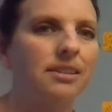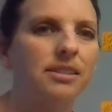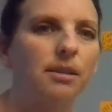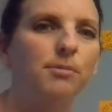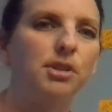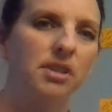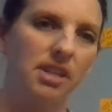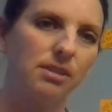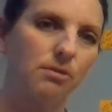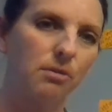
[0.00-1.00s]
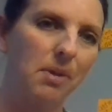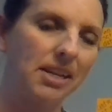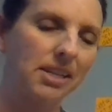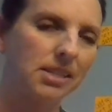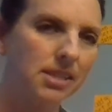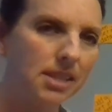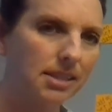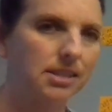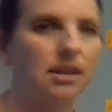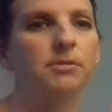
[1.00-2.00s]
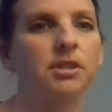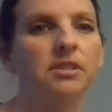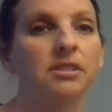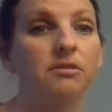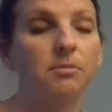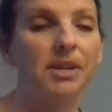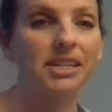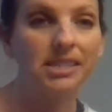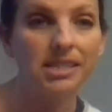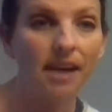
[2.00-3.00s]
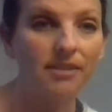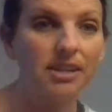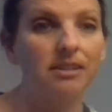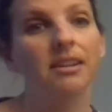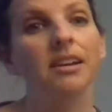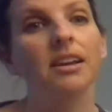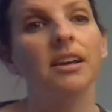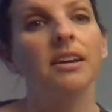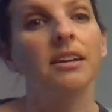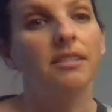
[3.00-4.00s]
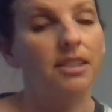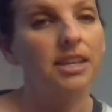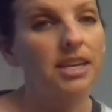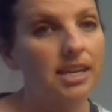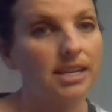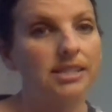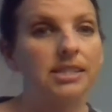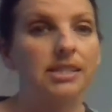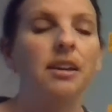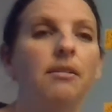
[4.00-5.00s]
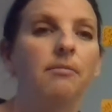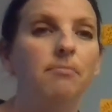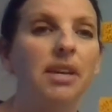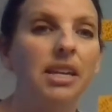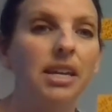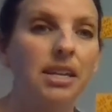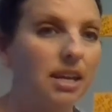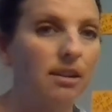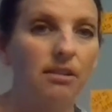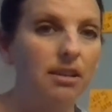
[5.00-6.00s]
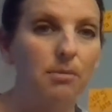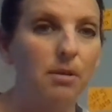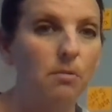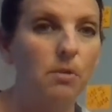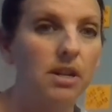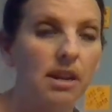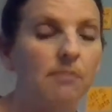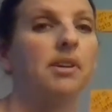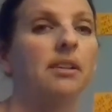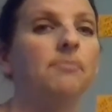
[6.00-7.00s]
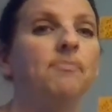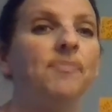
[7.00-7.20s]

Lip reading: Some students would pick 6. Some students would pick 7. The thing is, median can only be one number.